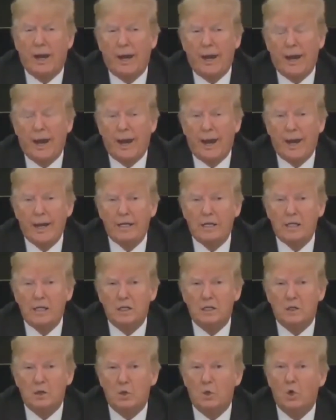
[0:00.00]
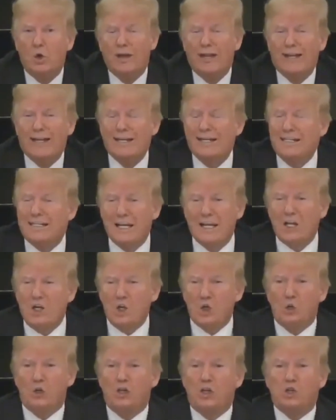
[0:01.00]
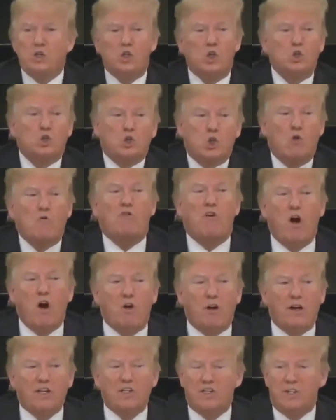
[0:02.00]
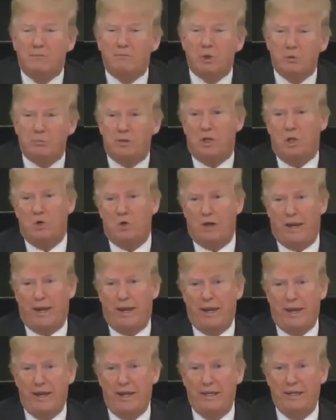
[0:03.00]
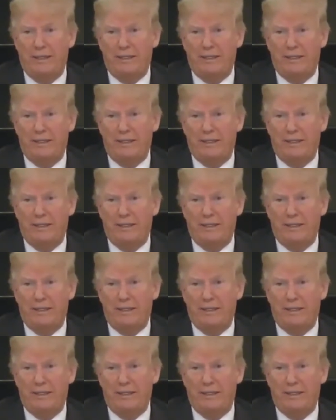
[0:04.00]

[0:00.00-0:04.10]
And all I can tell you is, so far, I seem to be okay.